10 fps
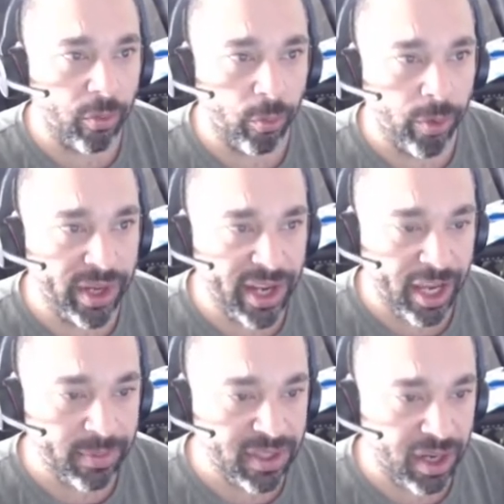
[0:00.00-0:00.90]

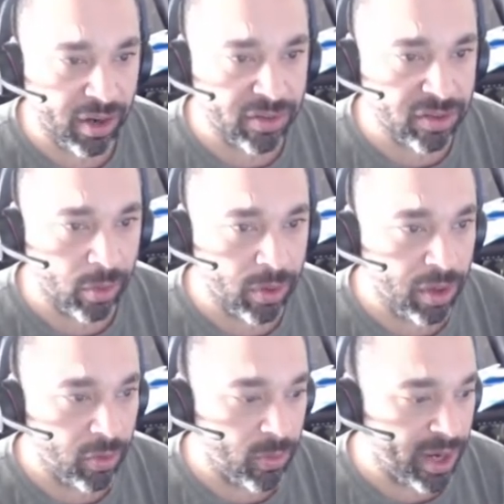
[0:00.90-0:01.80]
renamed here. So
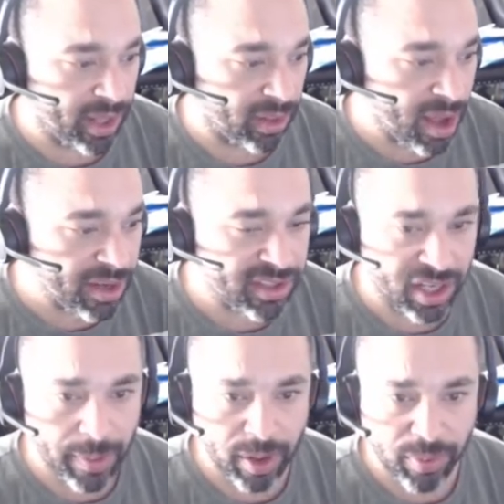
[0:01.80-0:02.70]
when I launch
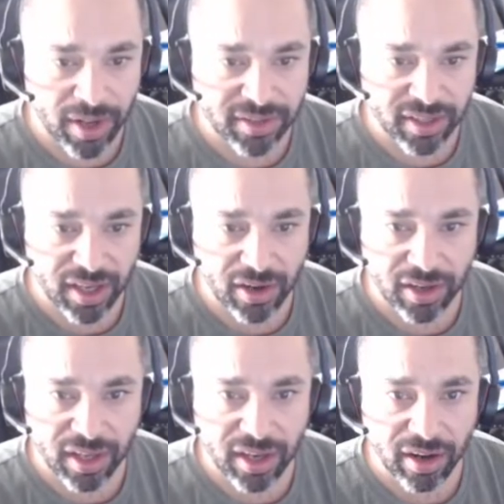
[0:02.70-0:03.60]
it, I'm going to press enter
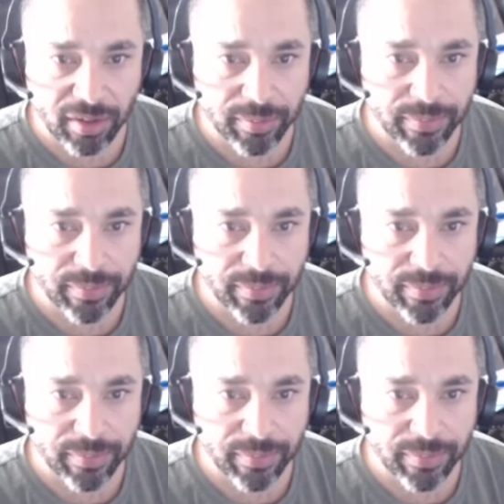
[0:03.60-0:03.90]
here,